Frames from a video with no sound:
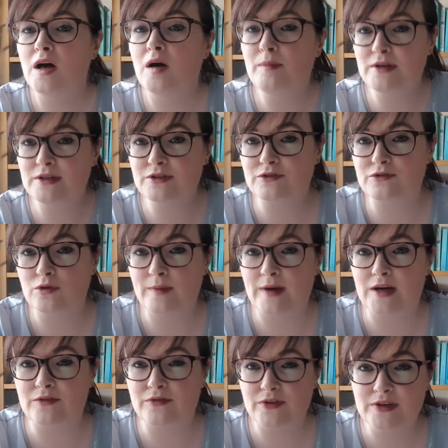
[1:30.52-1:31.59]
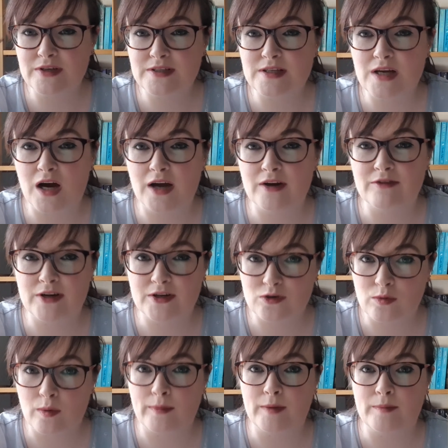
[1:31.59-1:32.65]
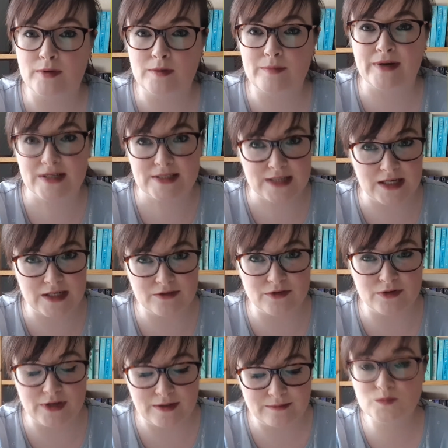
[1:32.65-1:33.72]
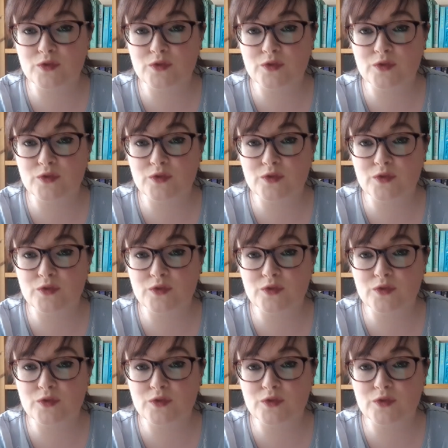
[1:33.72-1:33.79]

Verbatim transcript: A Bildungsroman. For this, I read Normal People by Sally Rooney.